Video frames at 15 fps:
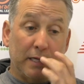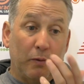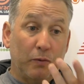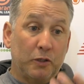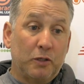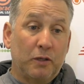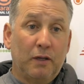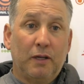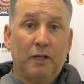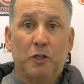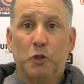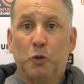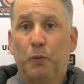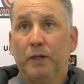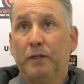out
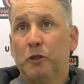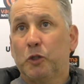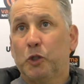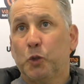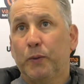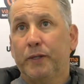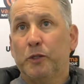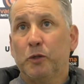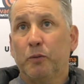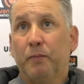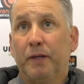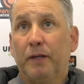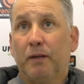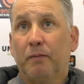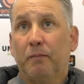to win
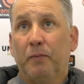something.